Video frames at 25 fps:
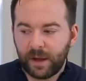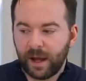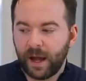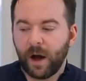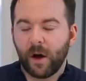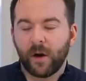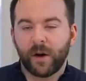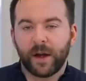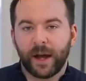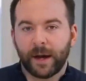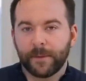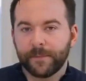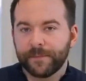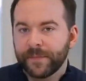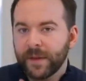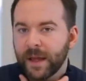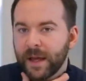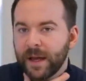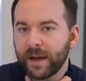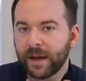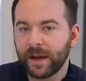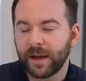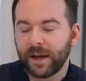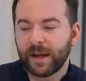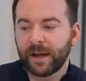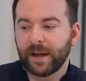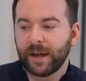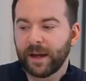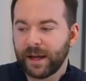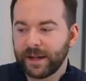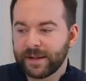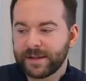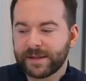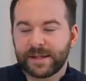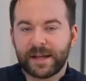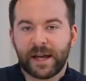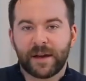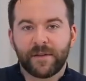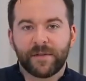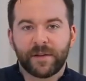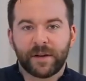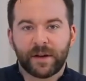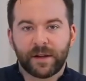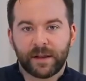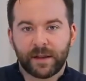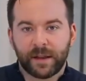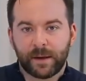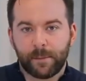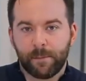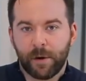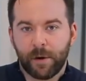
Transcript: Oh yeah, it, it's definitely